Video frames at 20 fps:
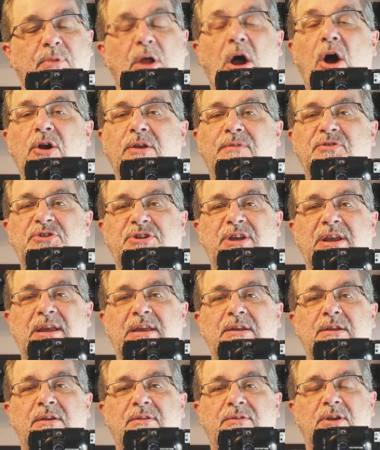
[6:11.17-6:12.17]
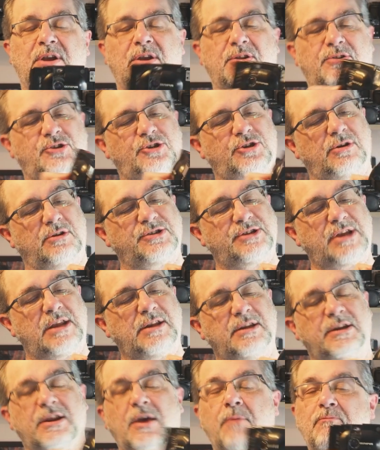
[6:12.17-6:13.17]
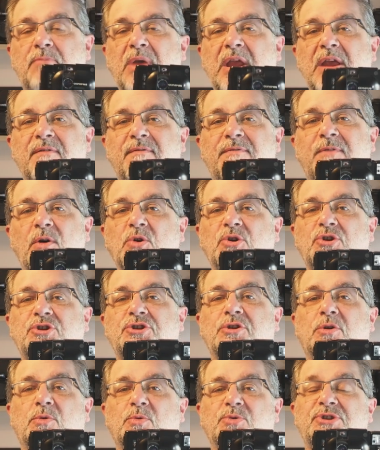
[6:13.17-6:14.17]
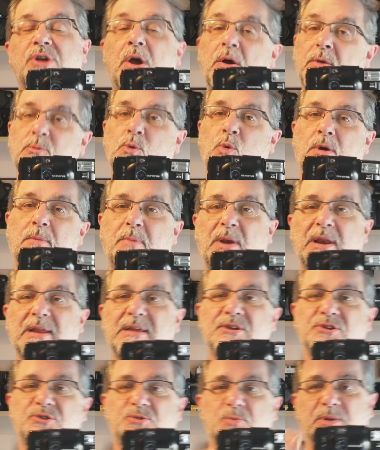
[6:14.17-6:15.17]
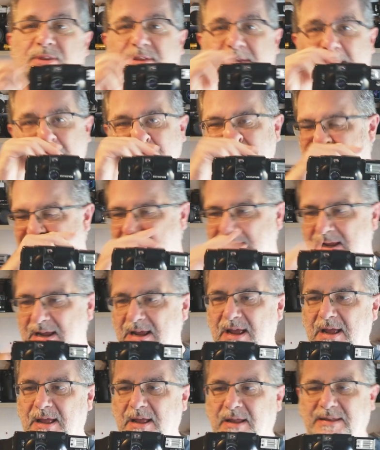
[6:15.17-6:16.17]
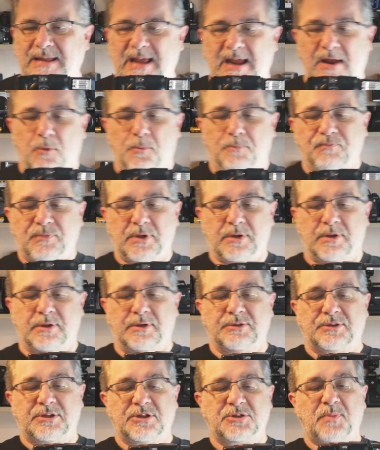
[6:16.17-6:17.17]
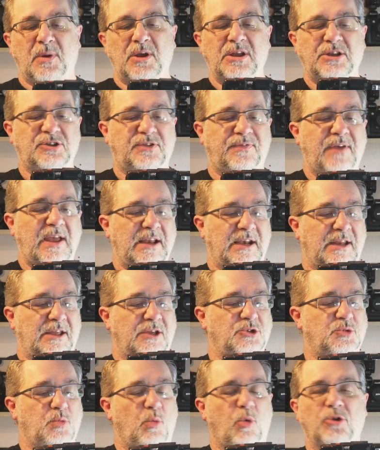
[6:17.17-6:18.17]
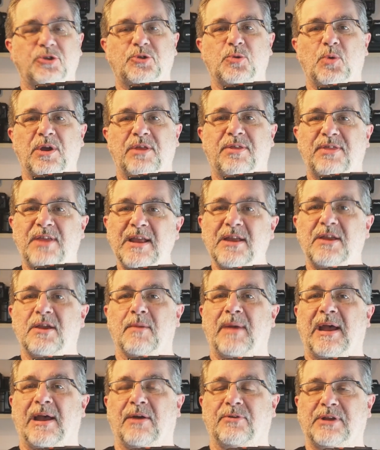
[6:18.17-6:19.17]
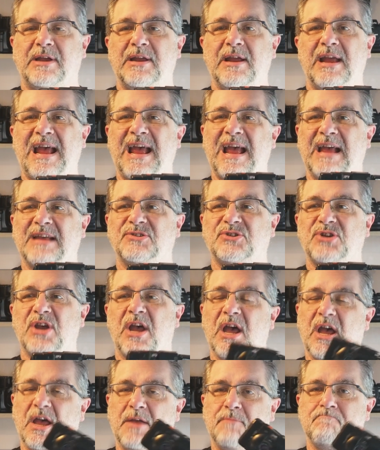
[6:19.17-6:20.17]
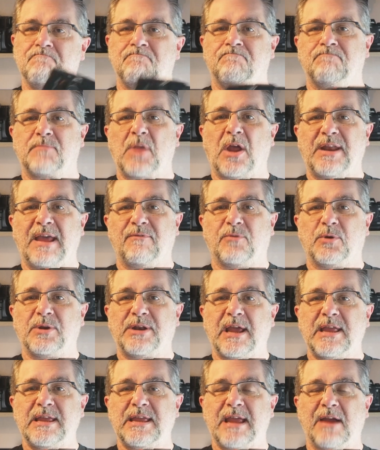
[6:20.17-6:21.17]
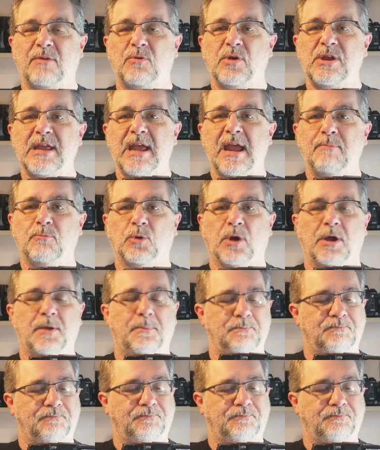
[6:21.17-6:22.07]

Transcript: I've seen that has ended up being functional, so I'm quite pleased with that. Now, despite its failures, what do I think about it as an everyday carry camera?